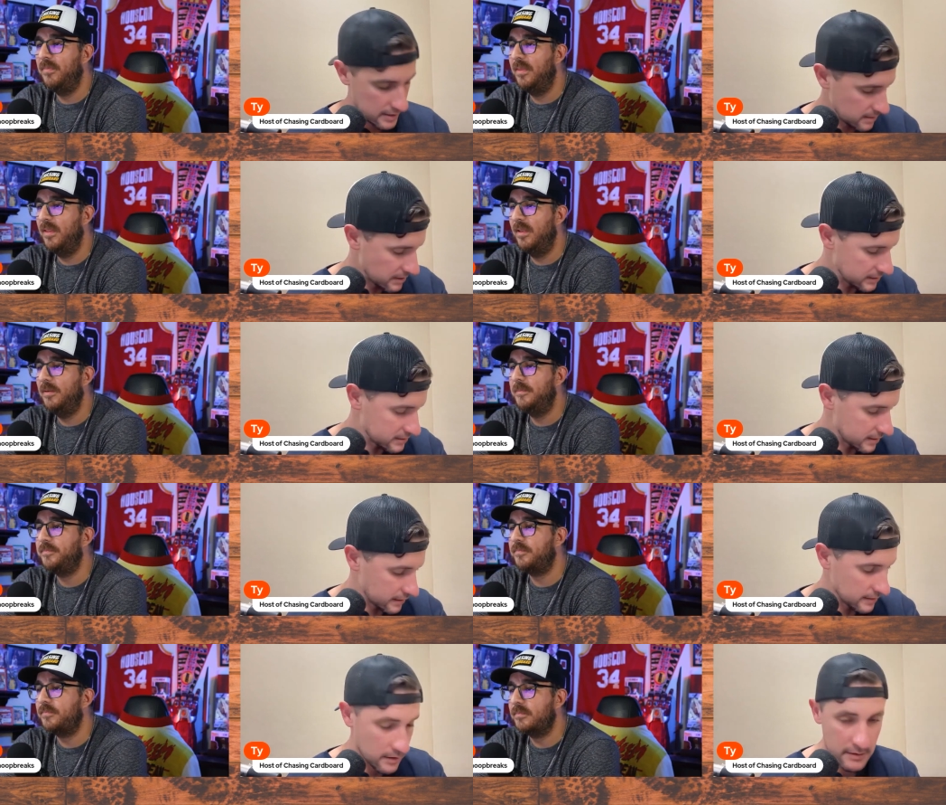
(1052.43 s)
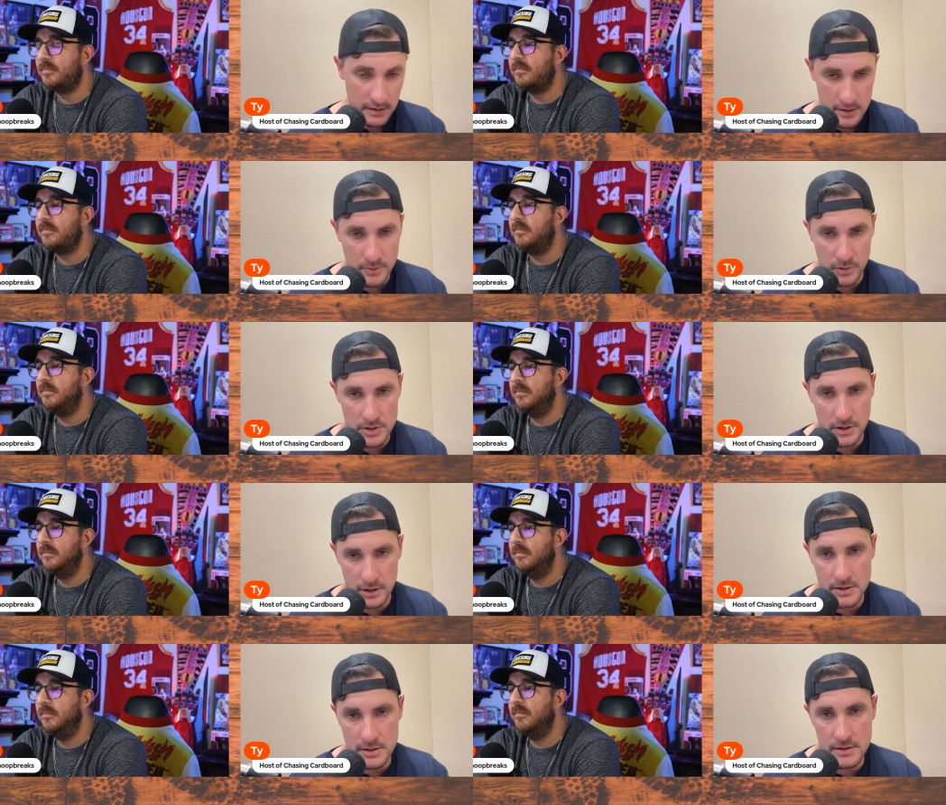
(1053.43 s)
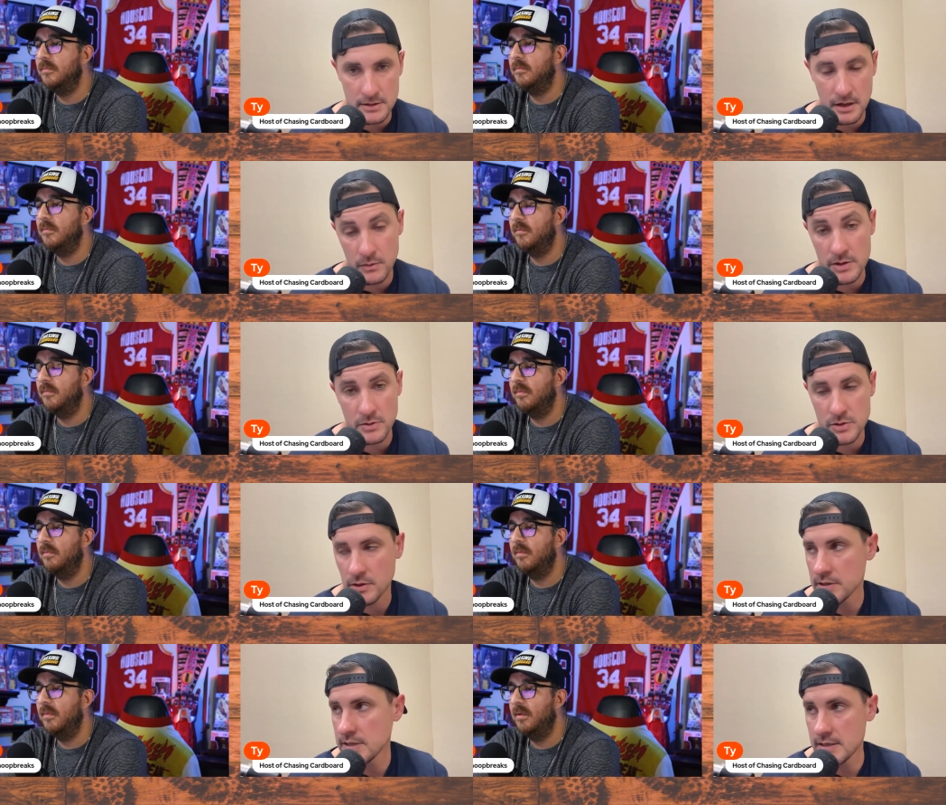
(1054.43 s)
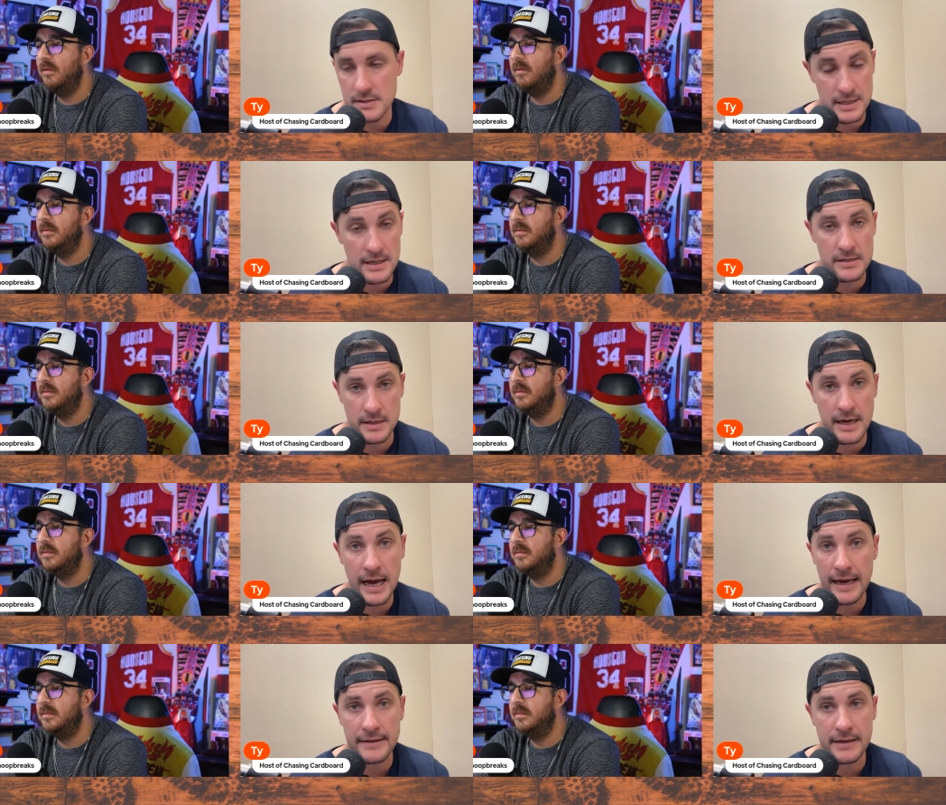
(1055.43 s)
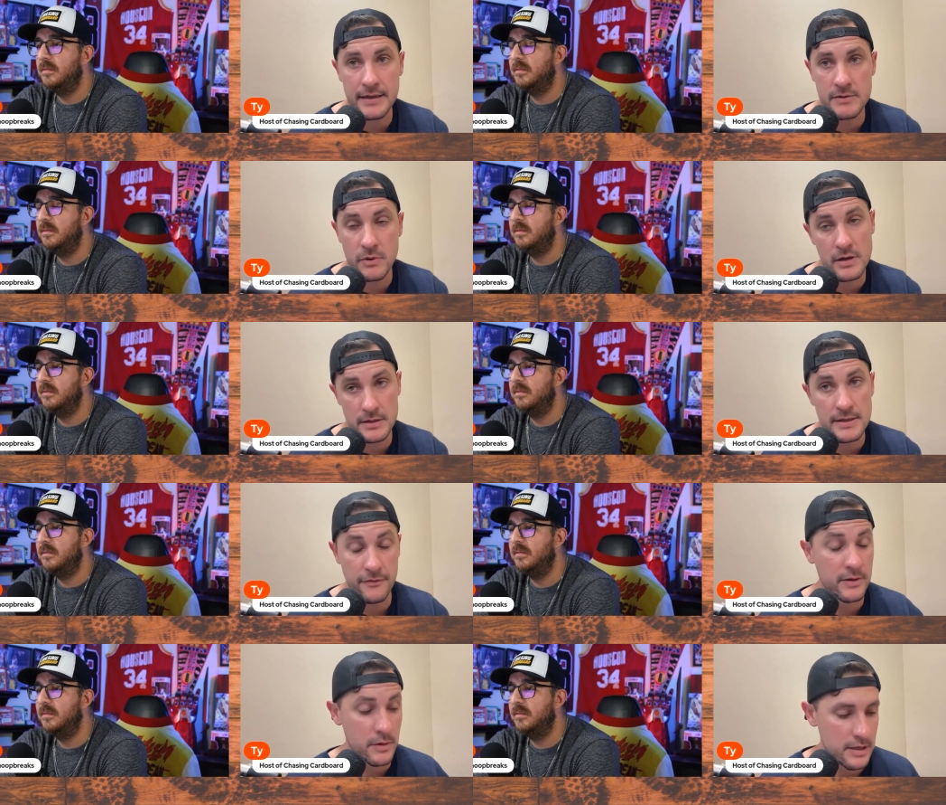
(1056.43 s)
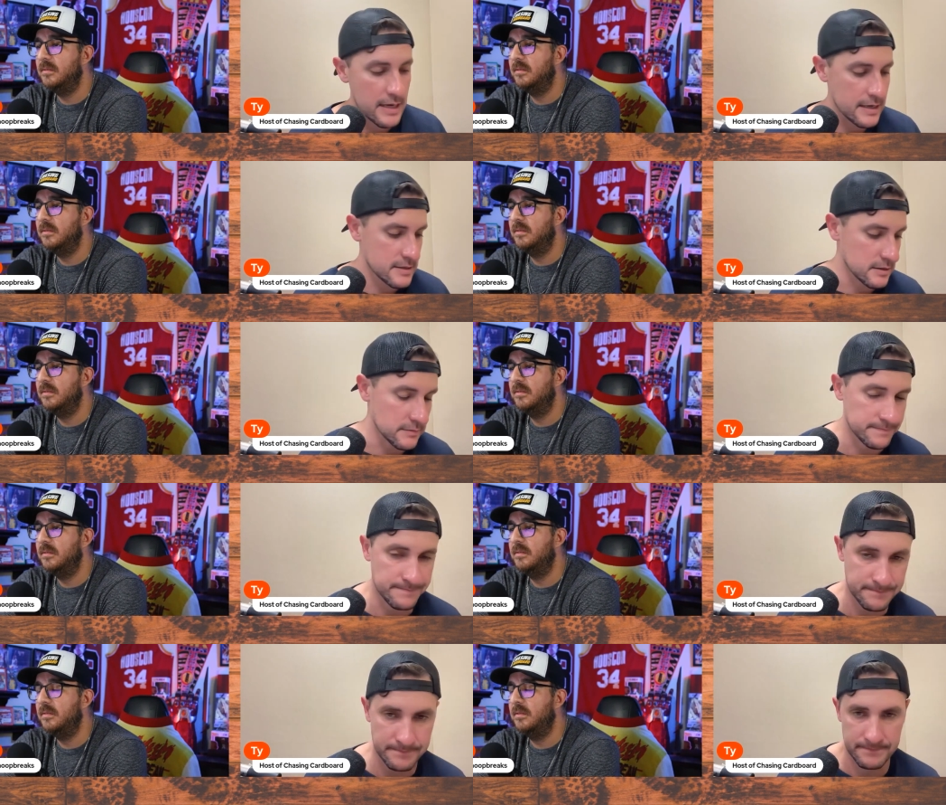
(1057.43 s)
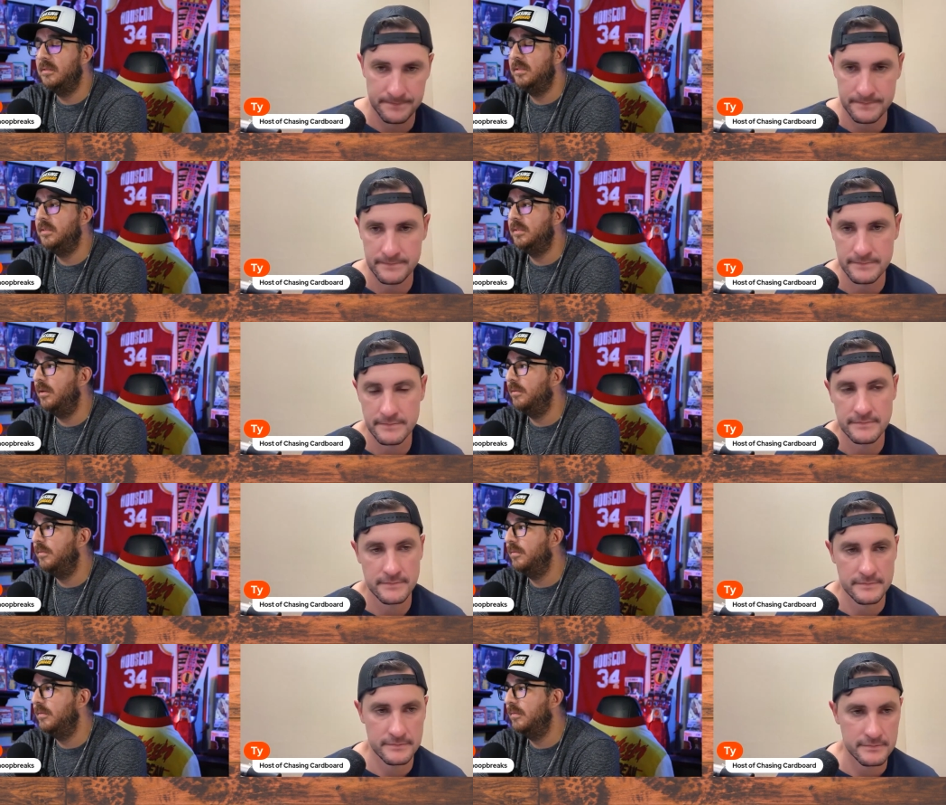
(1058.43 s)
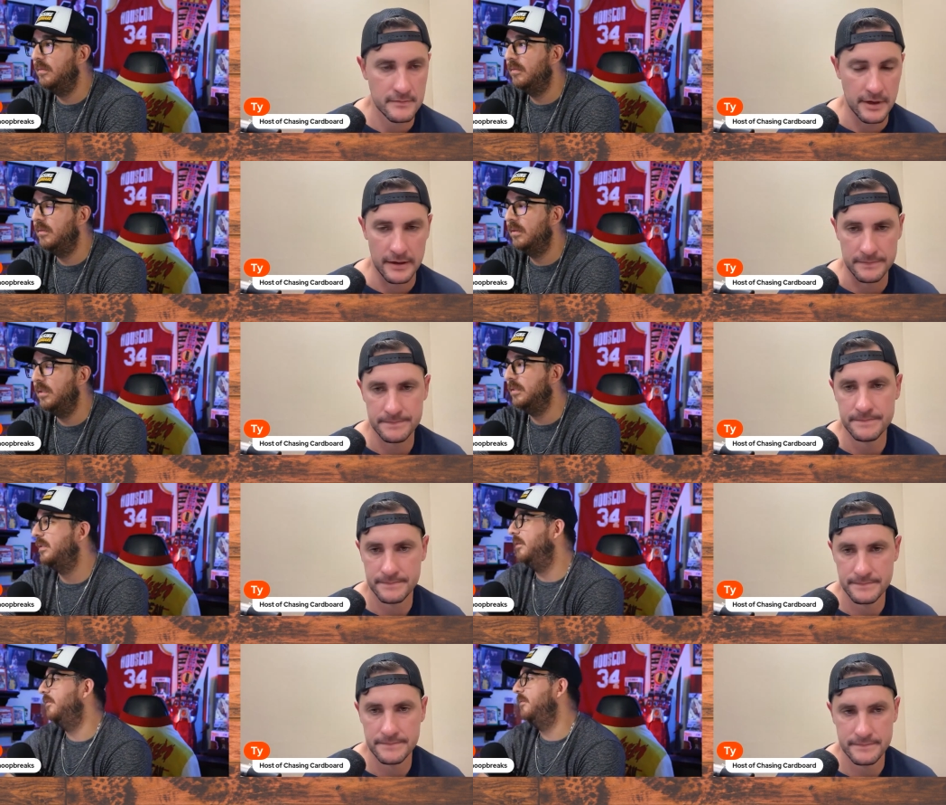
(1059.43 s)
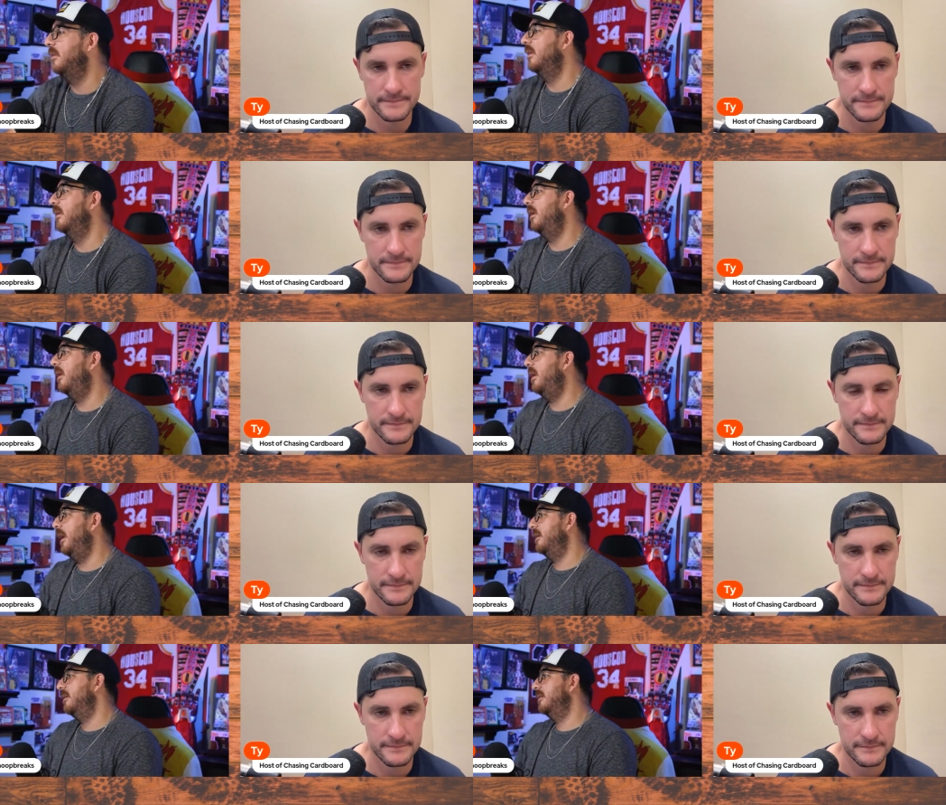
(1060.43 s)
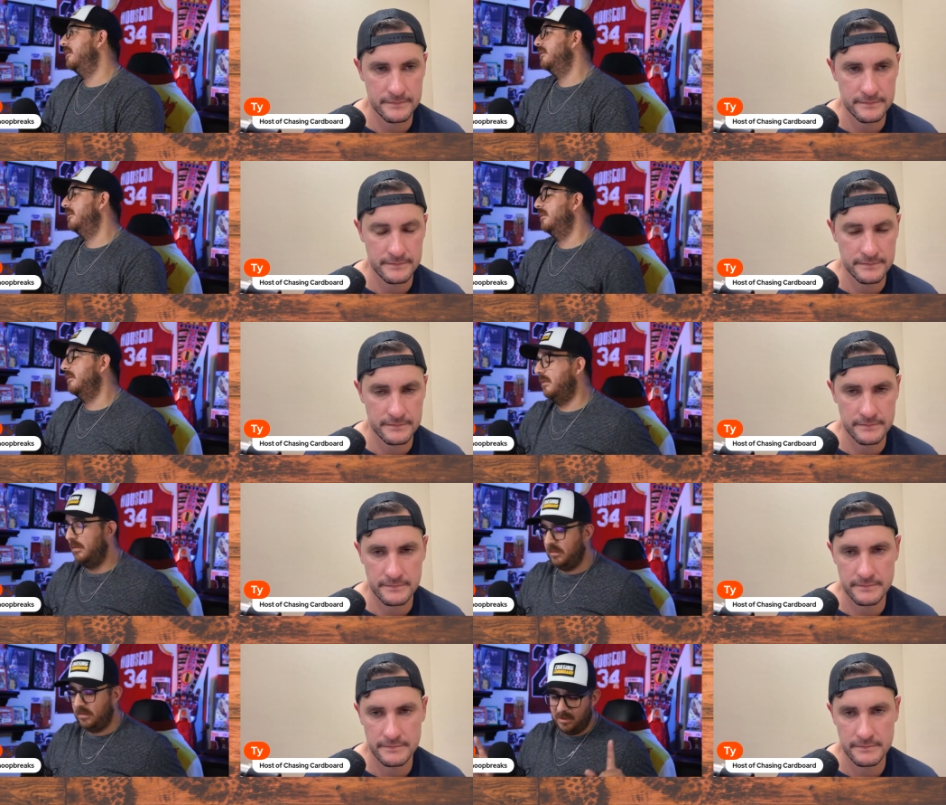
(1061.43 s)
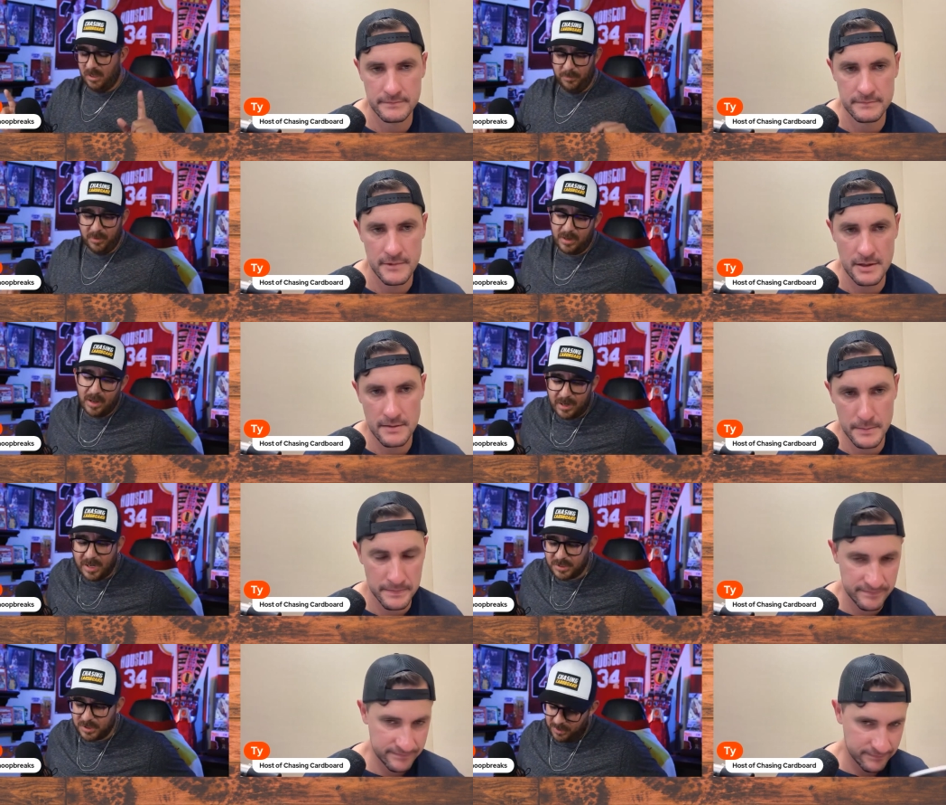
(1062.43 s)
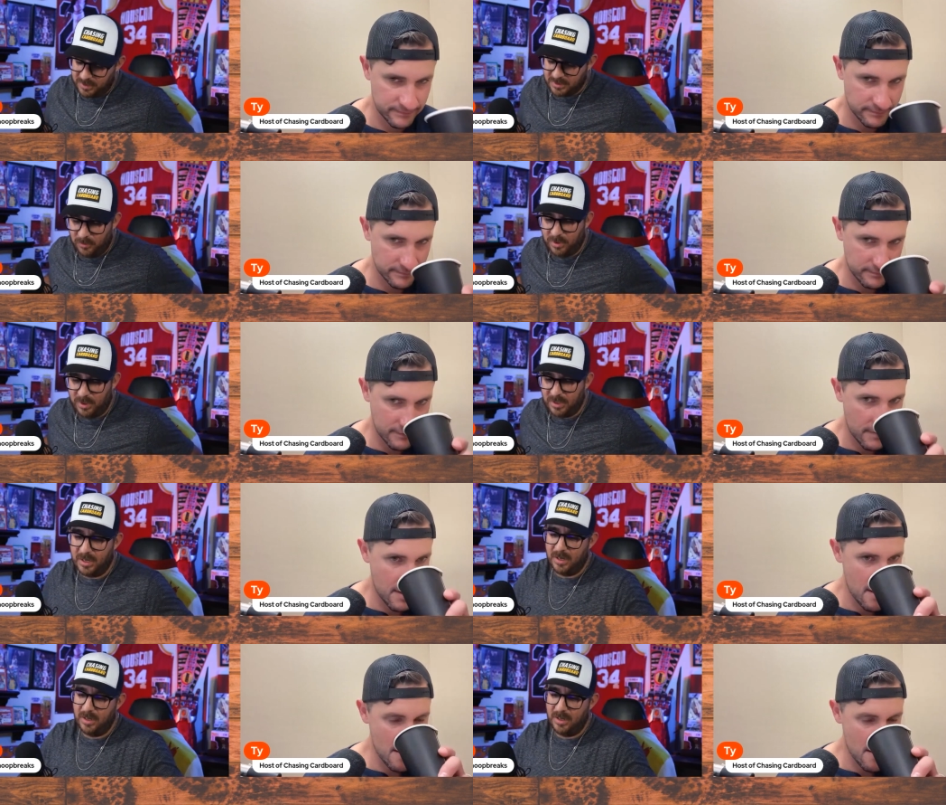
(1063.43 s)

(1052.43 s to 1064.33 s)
Speaker 1: eBay selling on on sports cards or with sports cards, he is he is the guy. He is one of the definitely one of the guys. So
Speaker 2: good stuff. Yeah, good stuff. All right, a couple ca catch up things that I wanted to get out of the